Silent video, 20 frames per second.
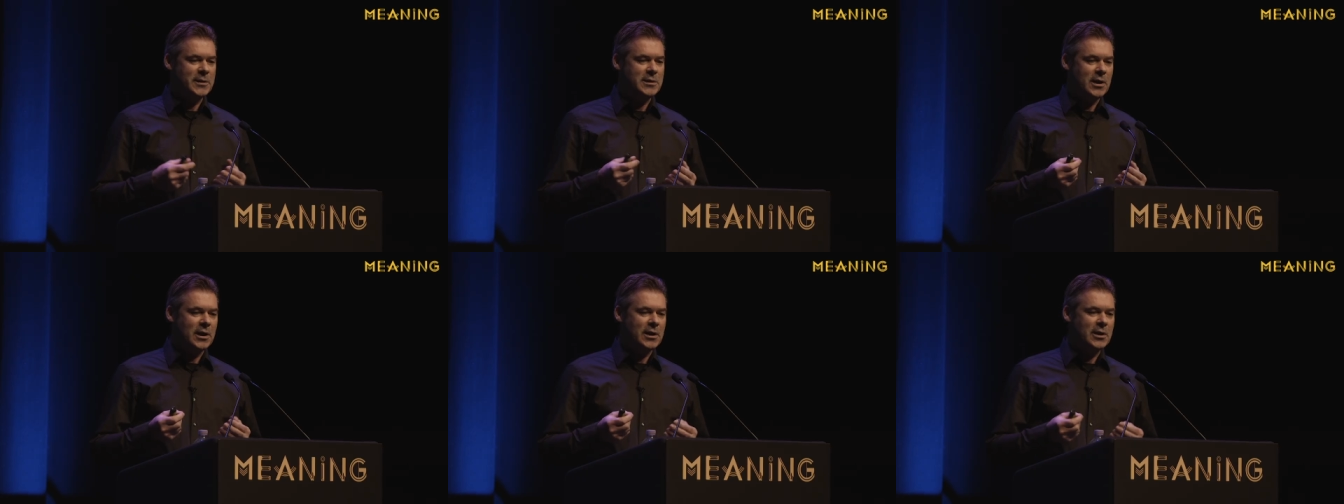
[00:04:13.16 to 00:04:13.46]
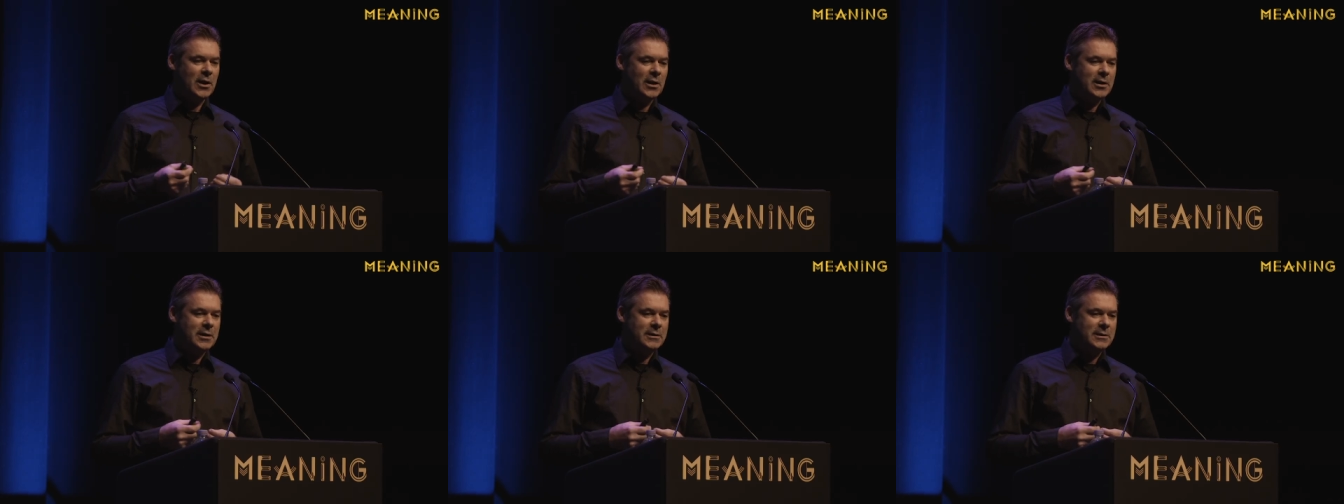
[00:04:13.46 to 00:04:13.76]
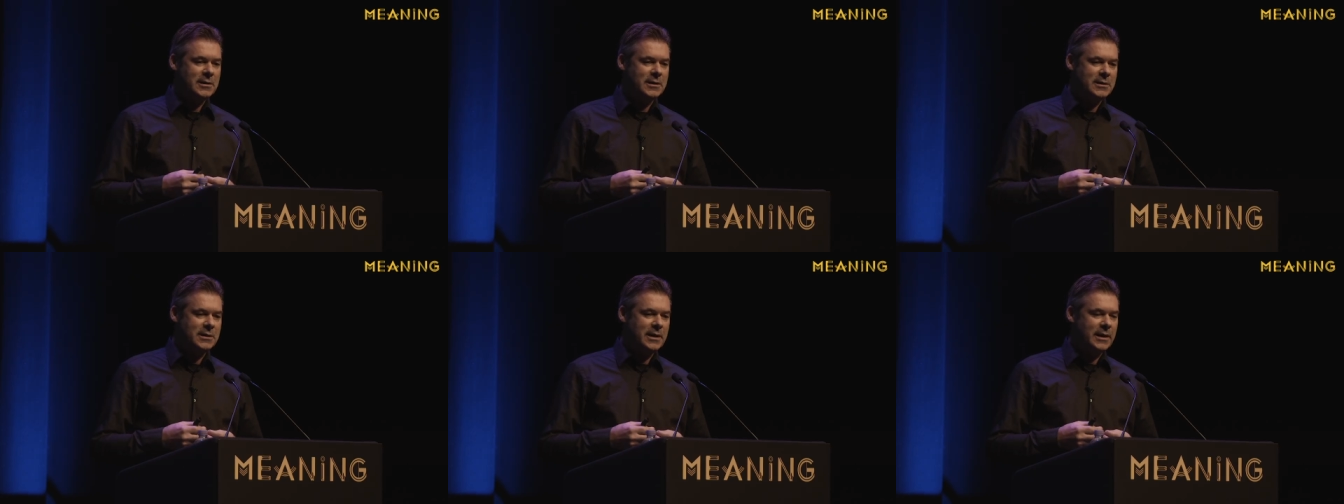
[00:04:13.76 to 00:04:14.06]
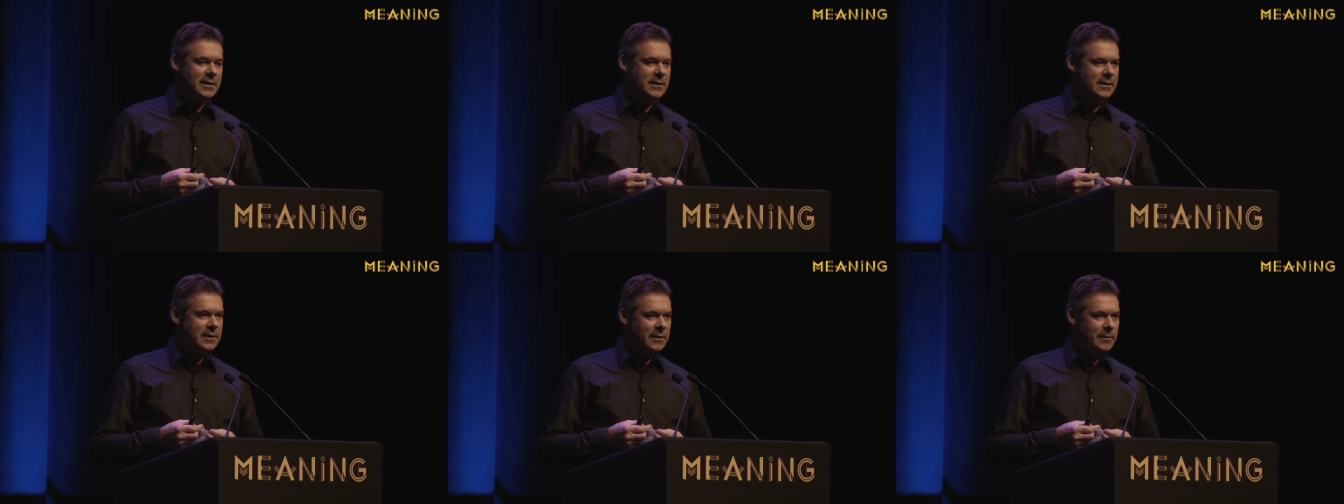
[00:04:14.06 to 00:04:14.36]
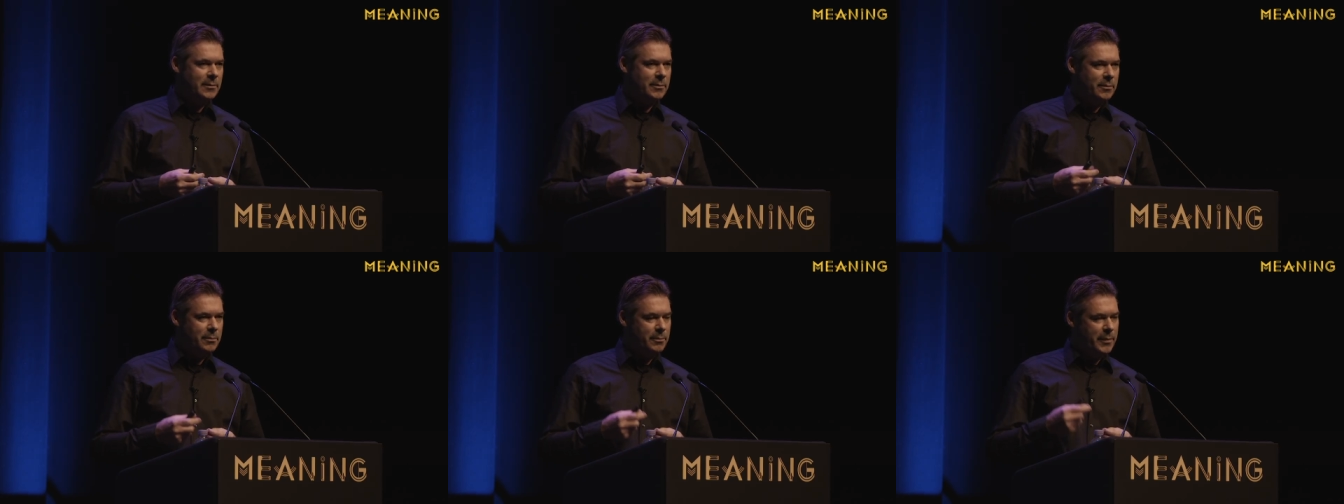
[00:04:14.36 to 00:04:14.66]
we saw in Holland is that
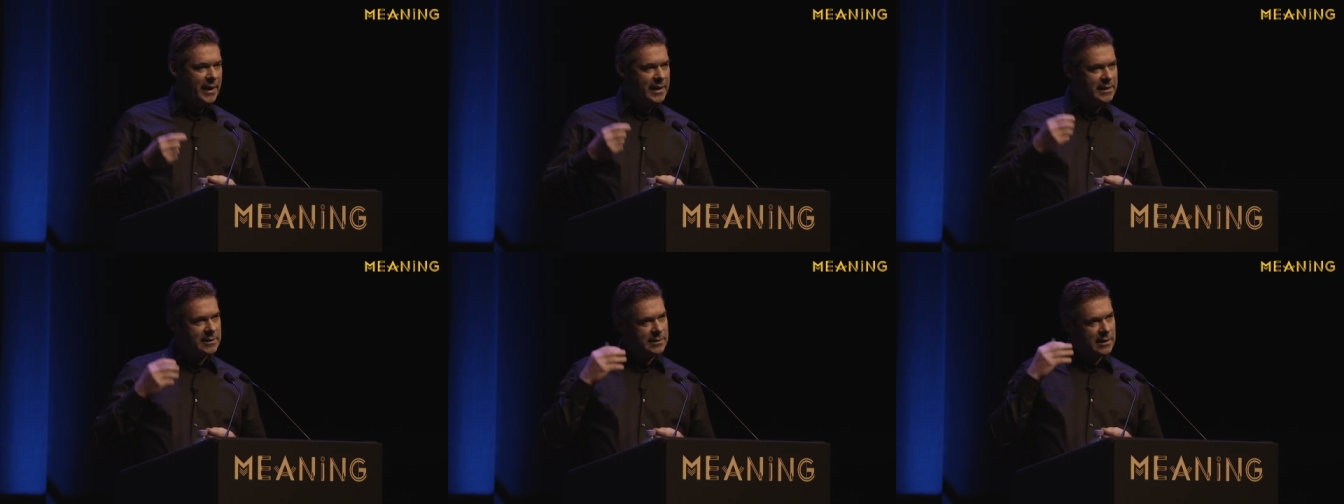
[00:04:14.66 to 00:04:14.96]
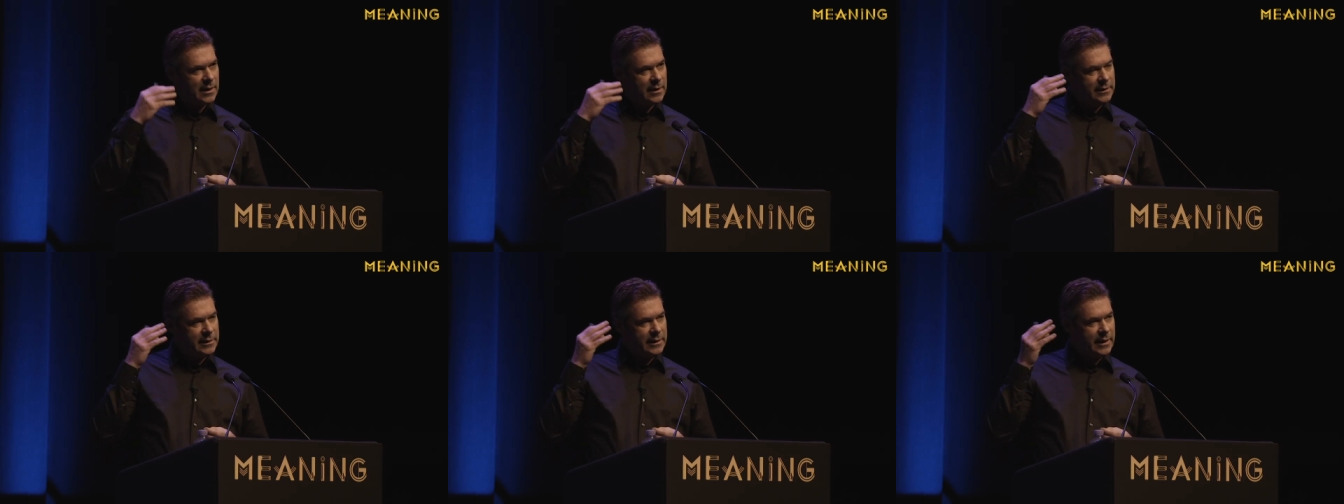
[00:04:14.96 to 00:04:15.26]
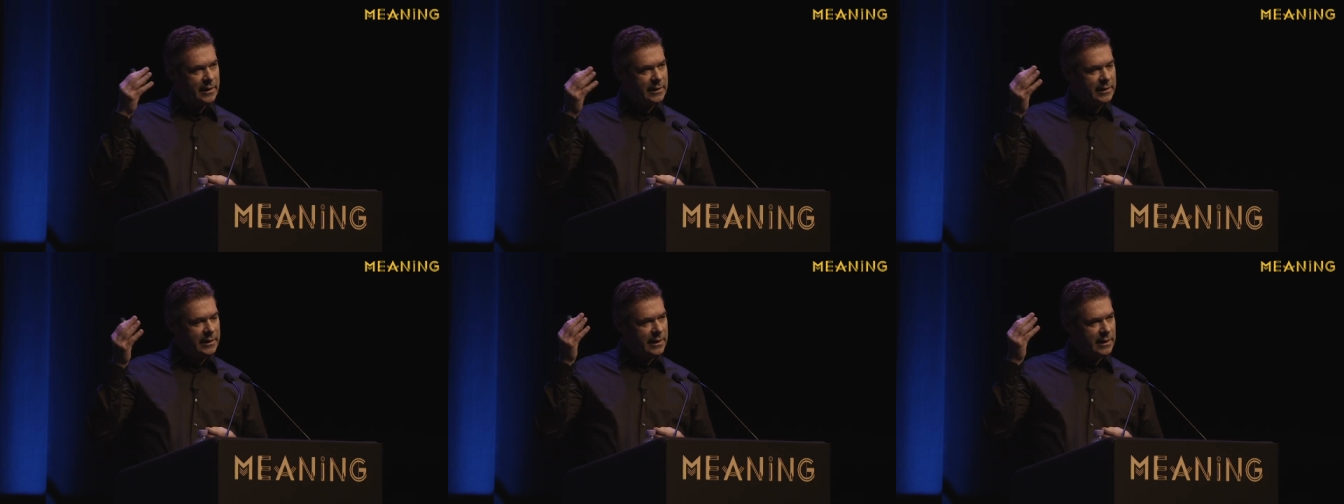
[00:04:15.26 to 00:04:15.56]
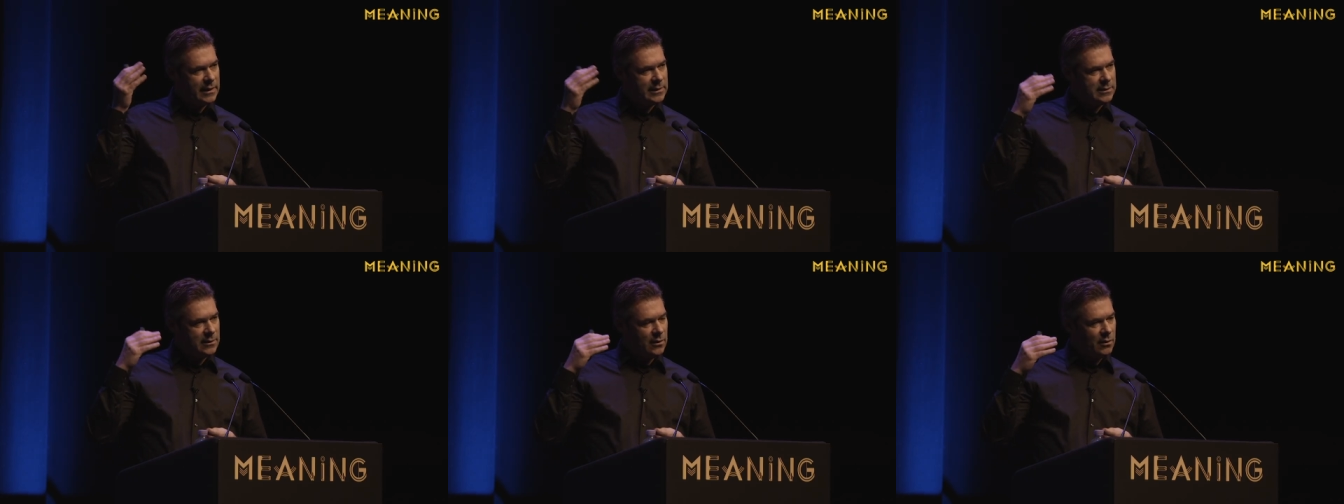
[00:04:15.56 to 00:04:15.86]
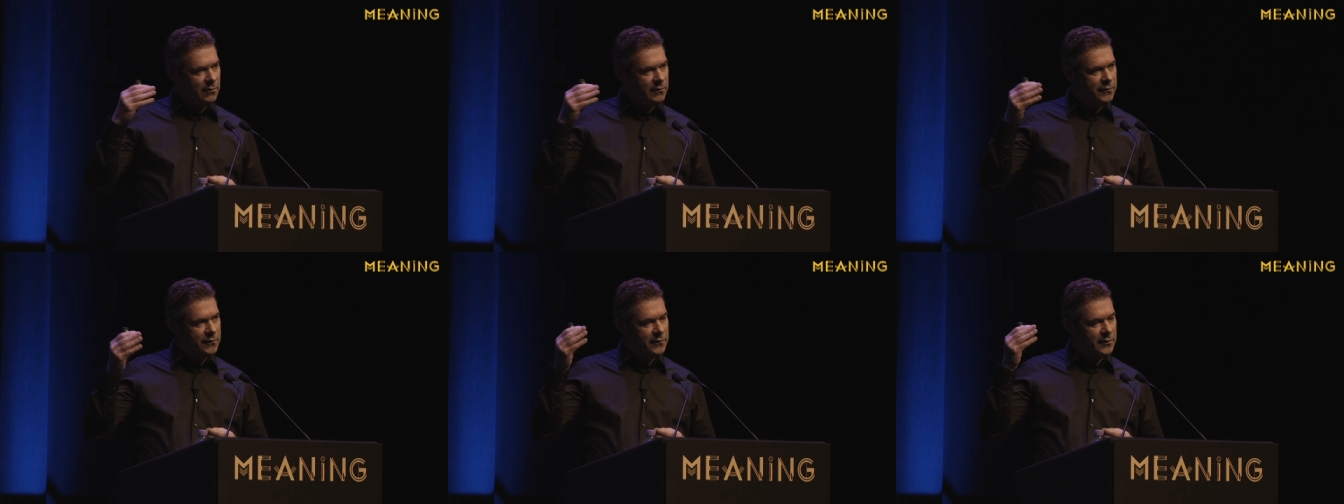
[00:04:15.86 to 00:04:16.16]
based on the ideas
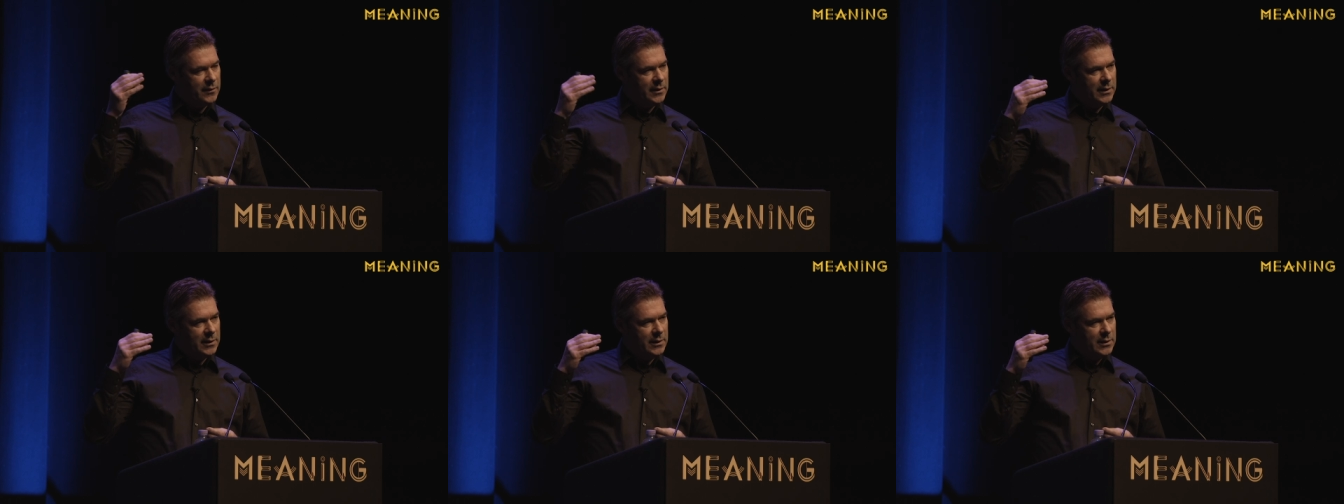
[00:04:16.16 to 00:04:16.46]
of